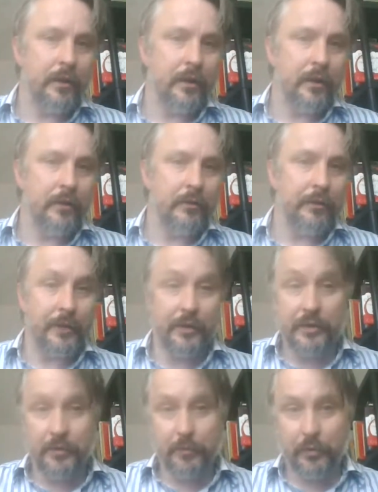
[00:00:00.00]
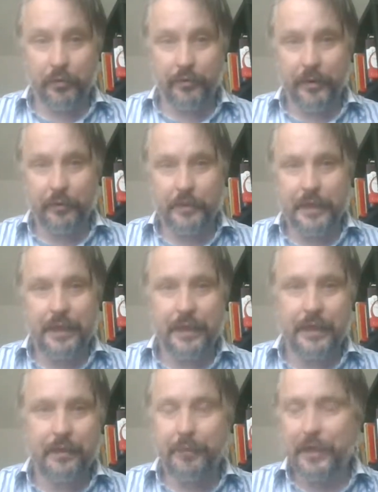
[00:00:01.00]
reviews of Bond films.
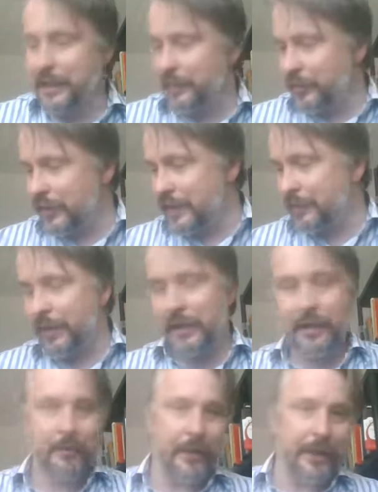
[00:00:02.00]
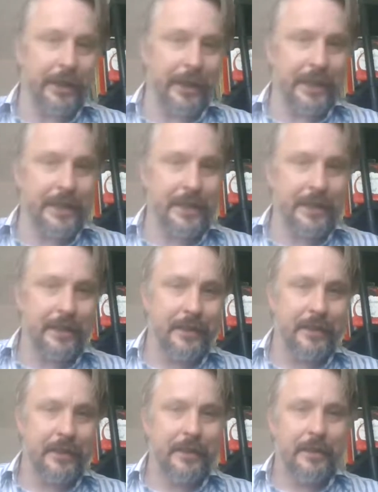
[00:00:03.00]
And I've been somewhat inspired by this.
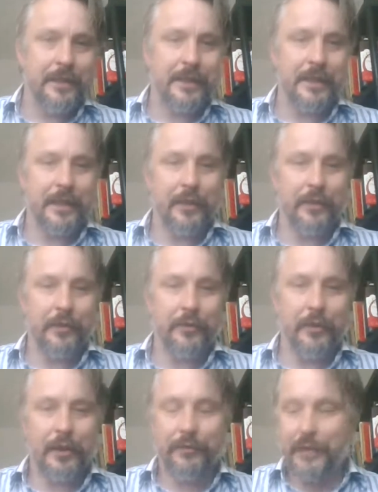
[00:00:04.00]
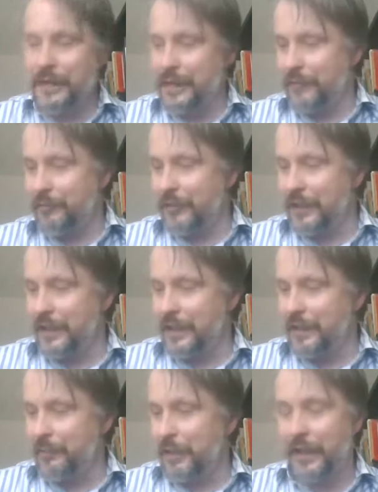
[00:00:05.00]
So I've ended up writing
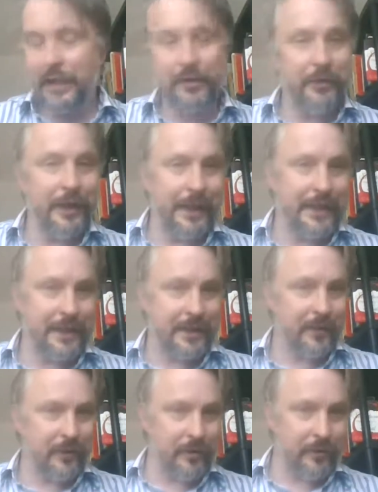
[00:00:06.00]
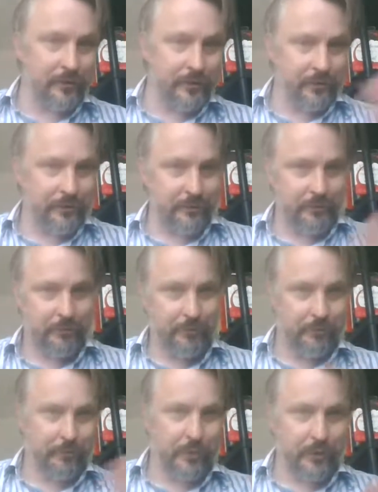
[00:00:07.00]
up my own list of
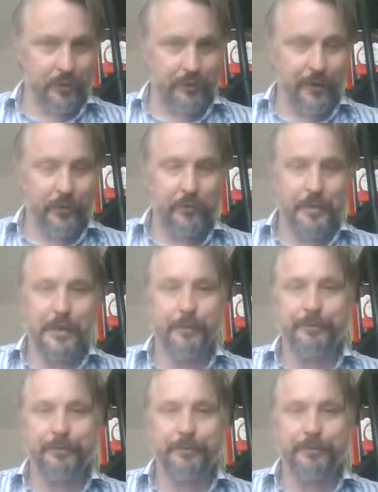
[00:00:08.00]
Bond films